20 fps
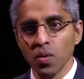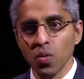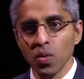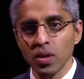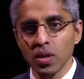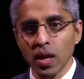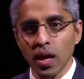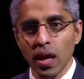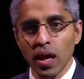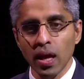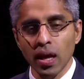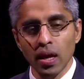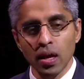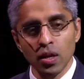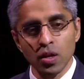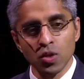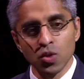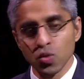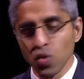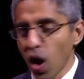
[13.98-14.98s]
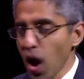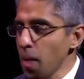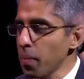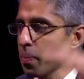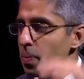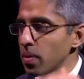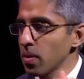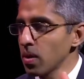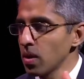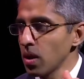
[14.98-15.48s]
with a
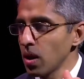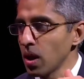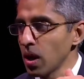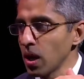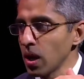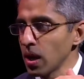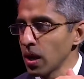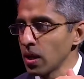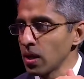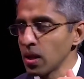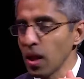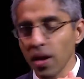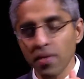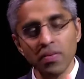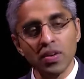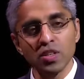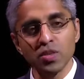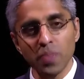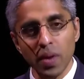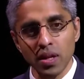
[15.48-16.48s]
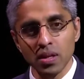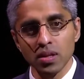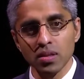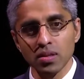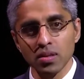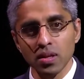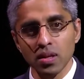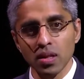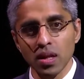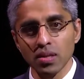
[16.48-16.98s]
drop in life
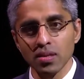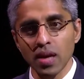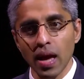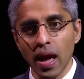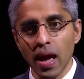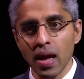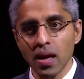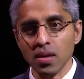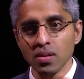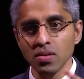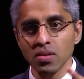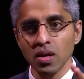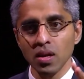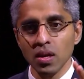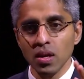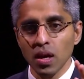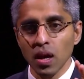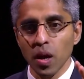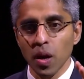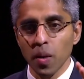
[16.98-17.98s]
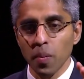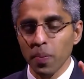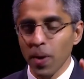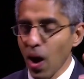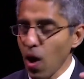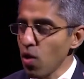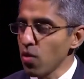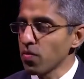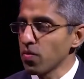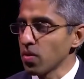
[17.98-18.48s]
expectancy that's as
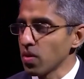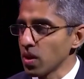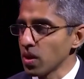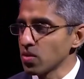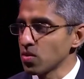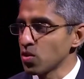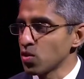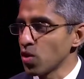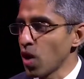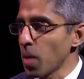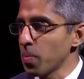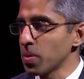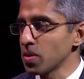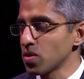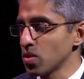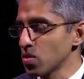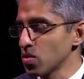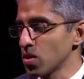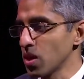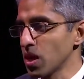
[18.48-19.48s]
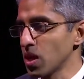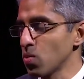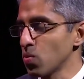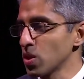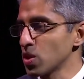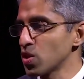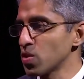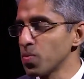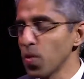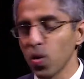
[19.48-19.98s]
powerful as a drop associated
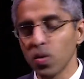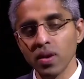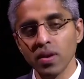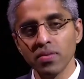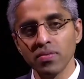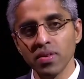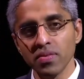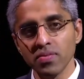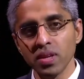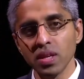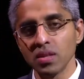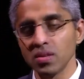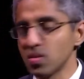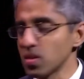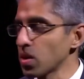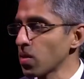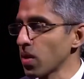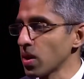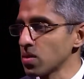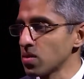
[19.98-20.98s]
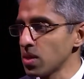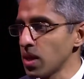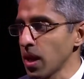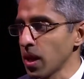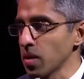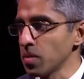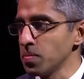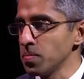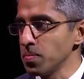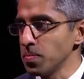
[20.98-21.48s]
with smoking 15 cigarettes a day.